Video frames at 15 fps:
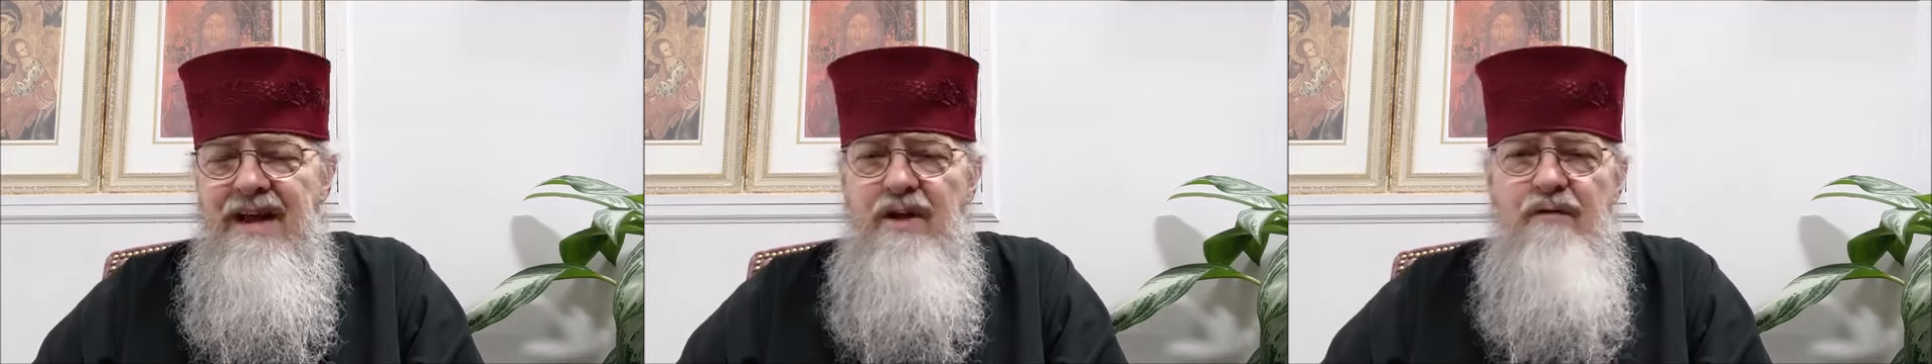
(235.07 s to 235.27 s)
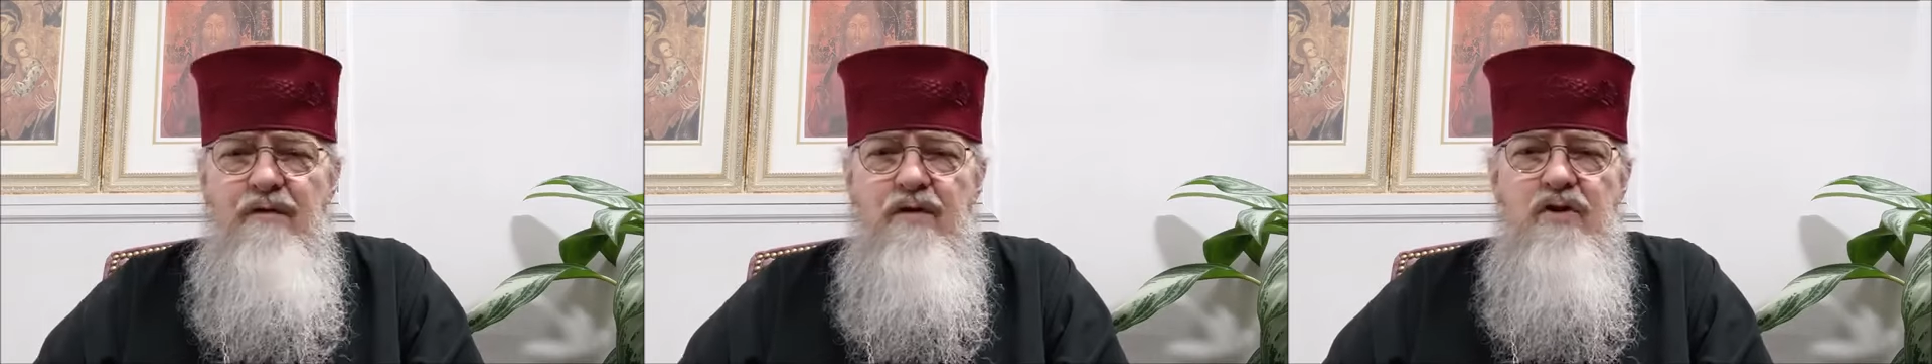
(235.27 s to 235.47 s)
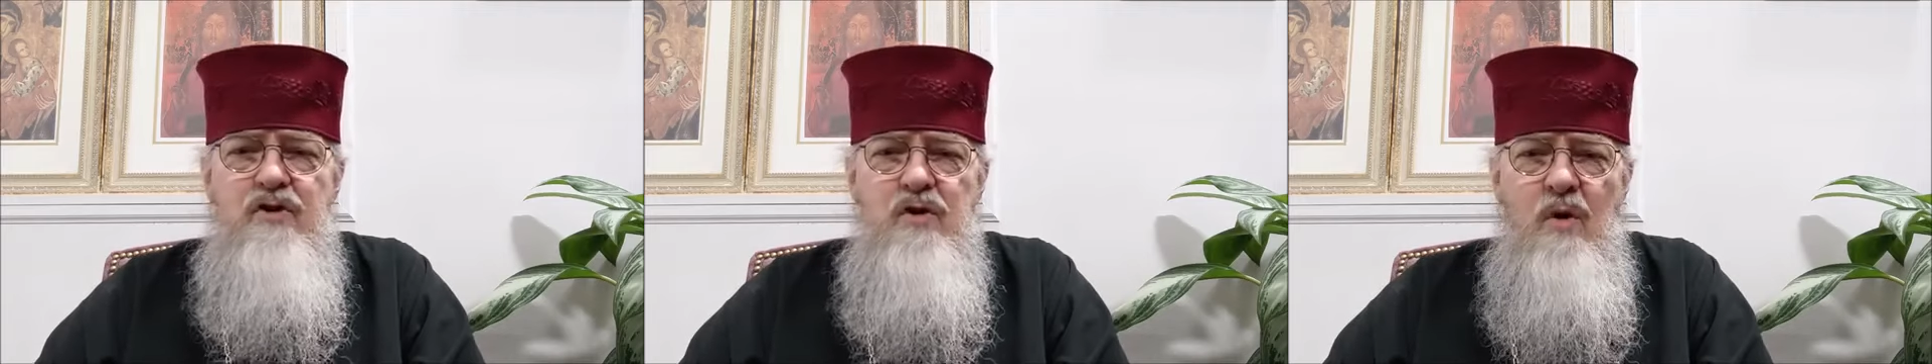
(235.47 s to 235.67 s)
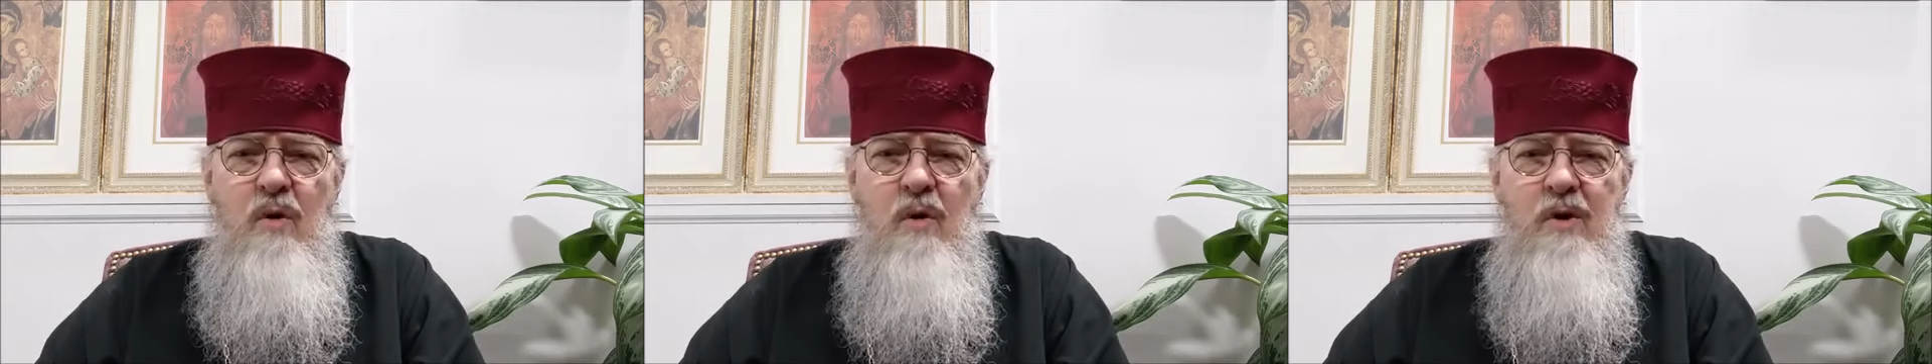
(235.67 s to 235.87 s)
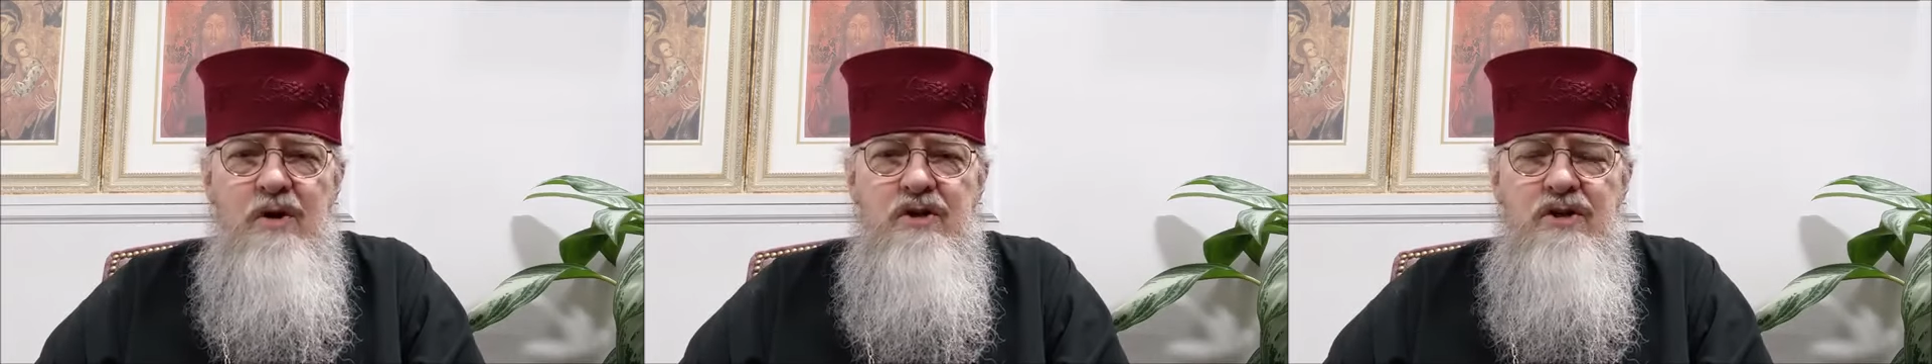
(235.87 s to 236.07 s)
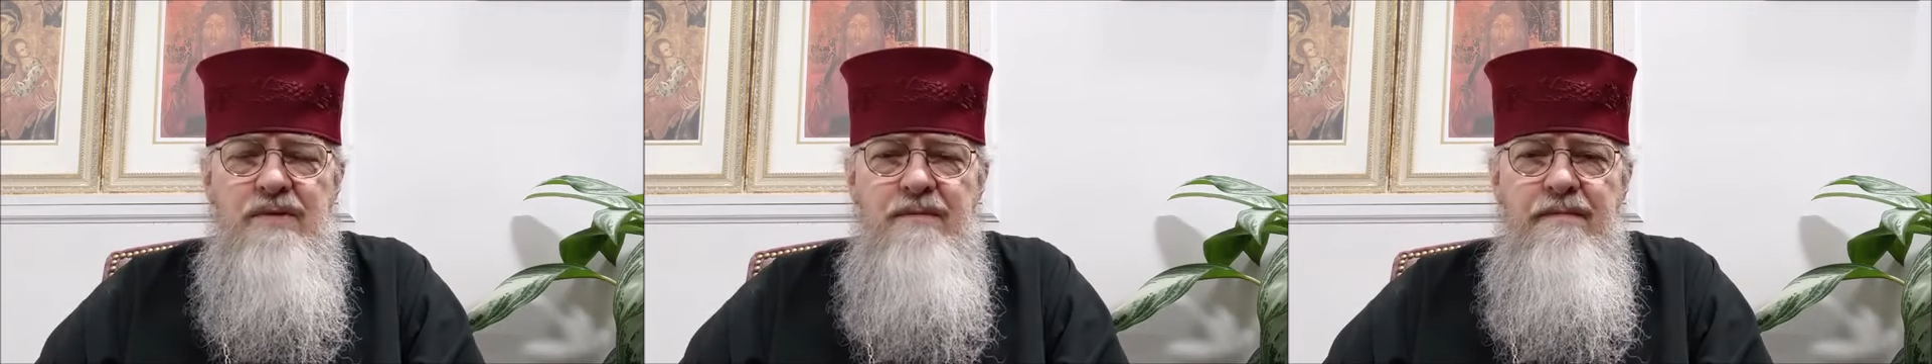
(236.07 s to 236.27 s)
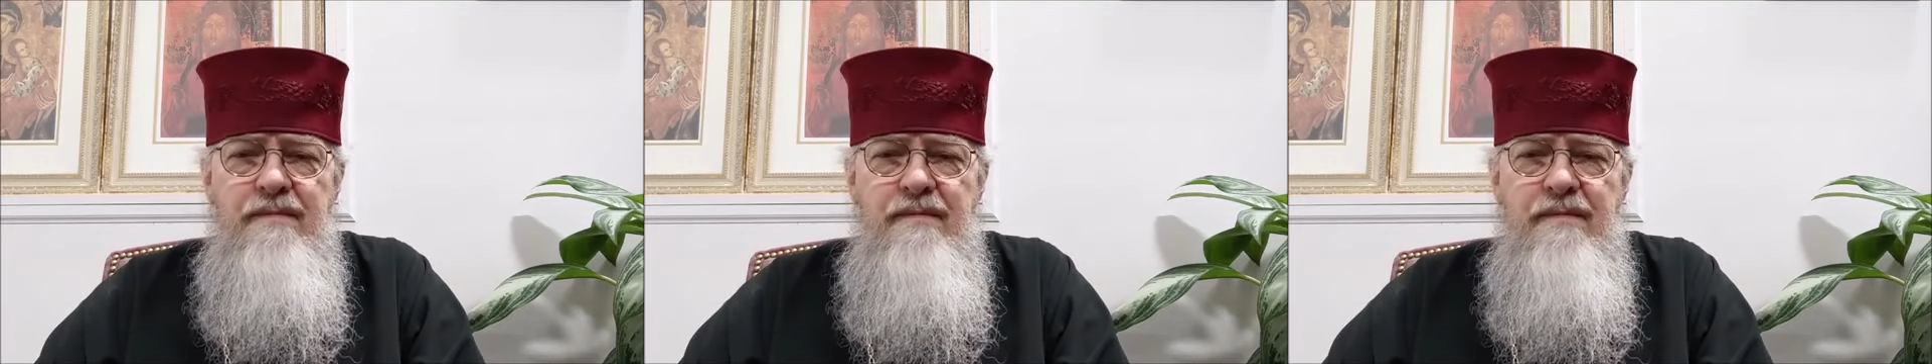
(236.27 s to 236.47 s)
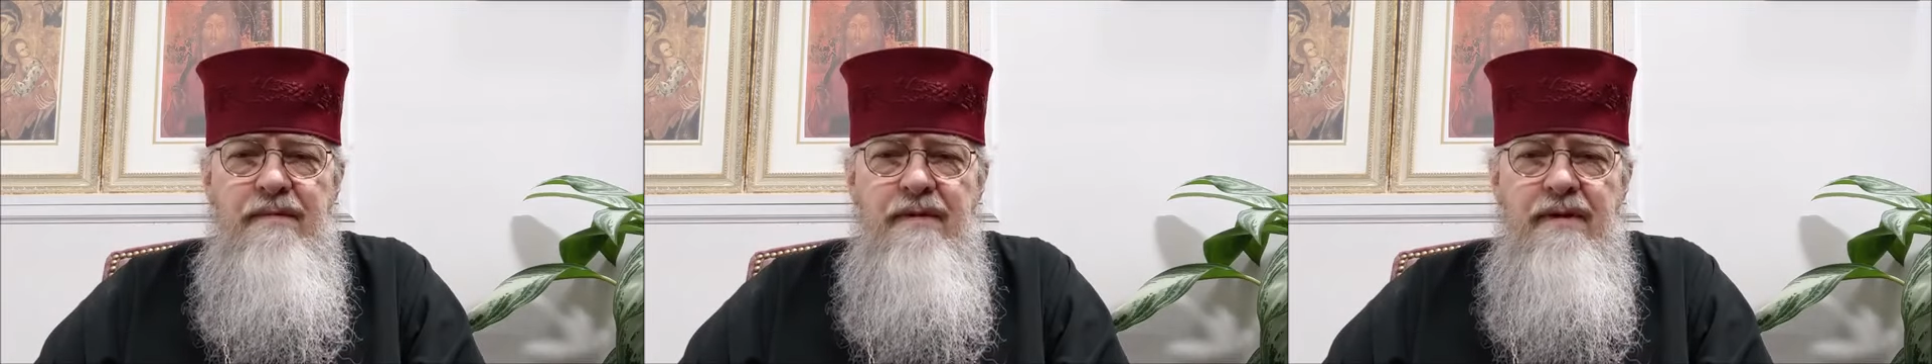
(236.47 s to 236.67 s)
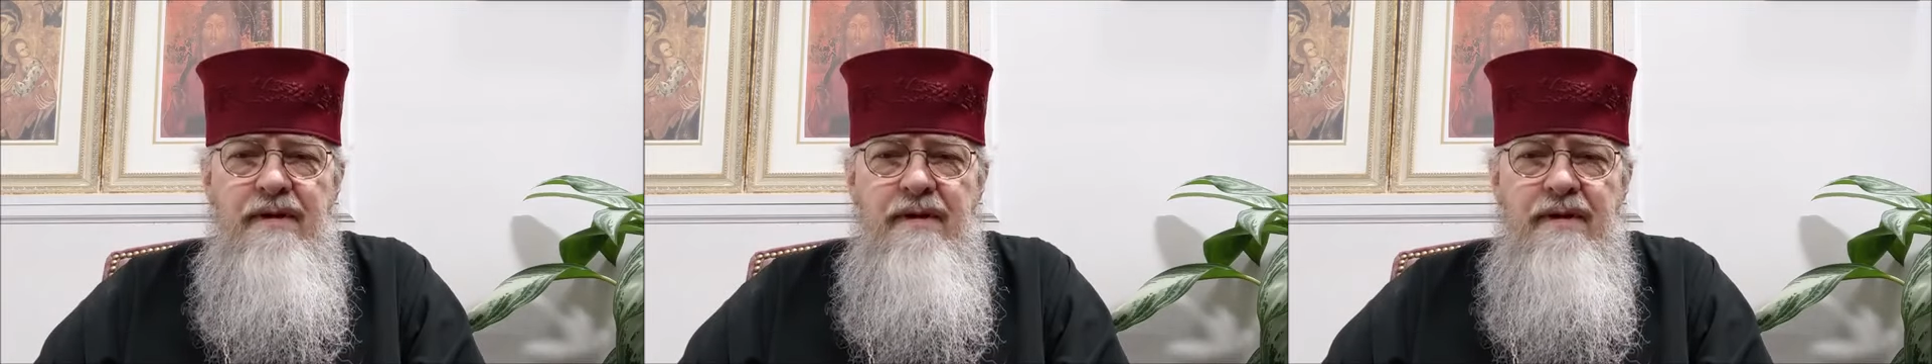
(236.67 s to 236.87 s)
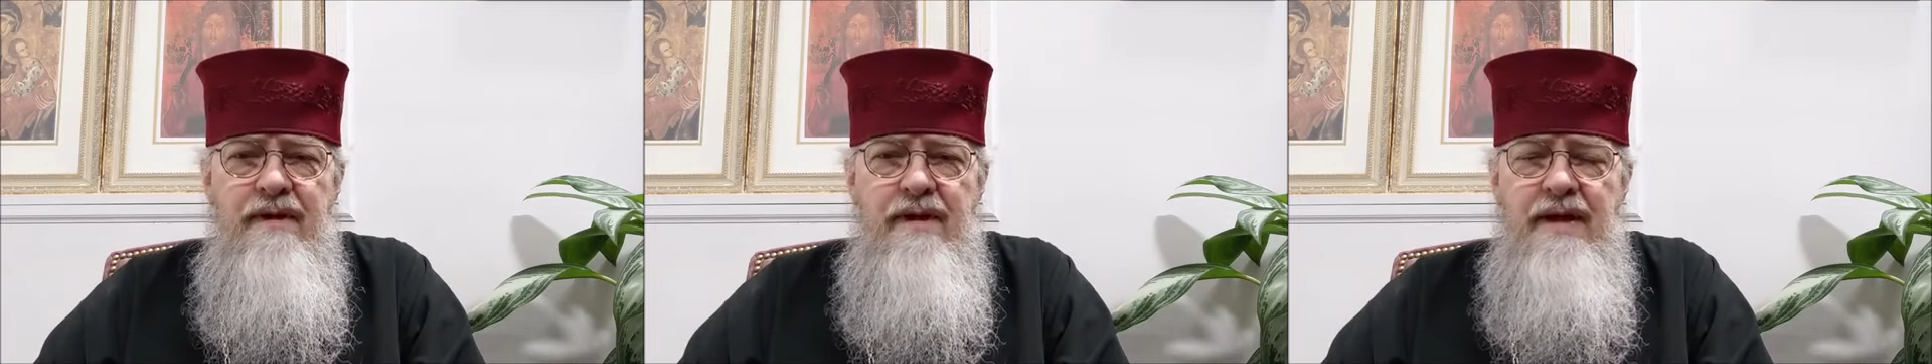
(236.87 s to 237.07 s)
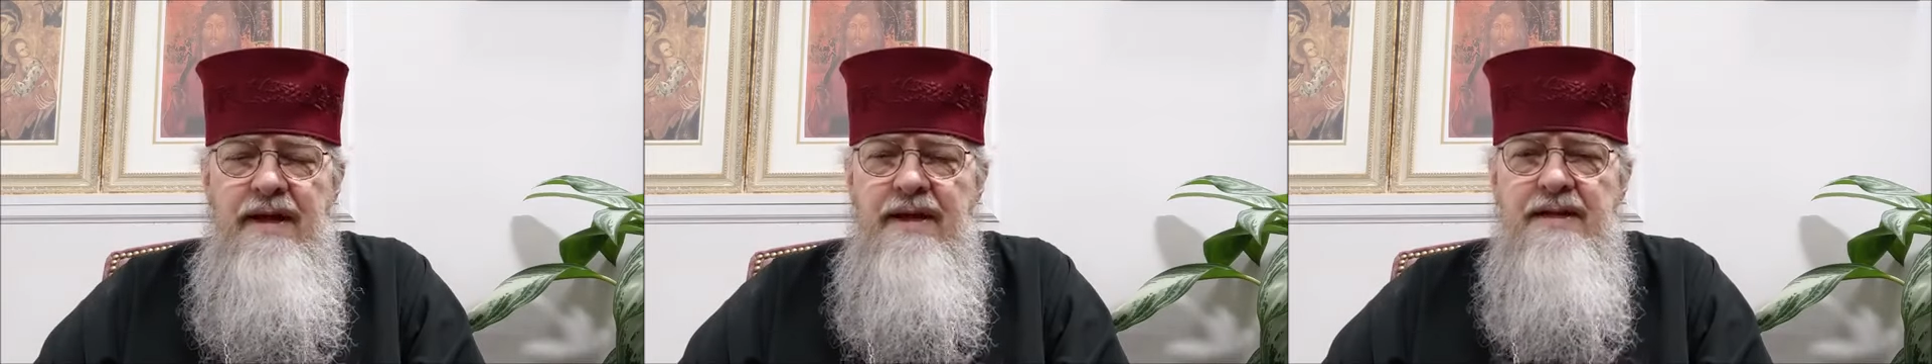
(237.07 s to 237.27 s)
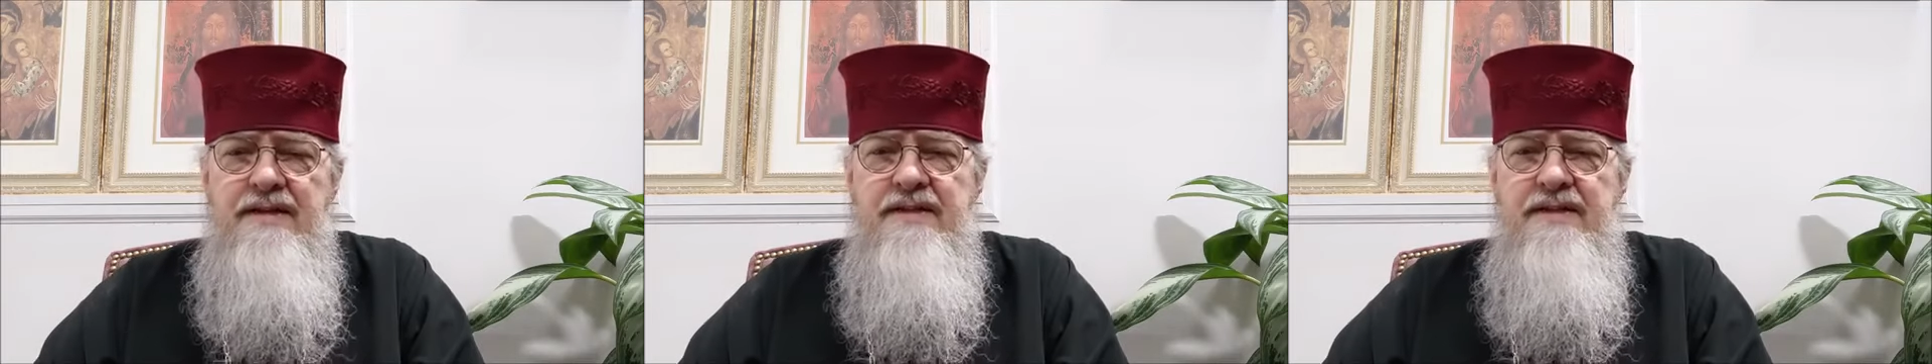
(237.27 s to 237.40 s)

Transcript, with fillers: Yet for George, he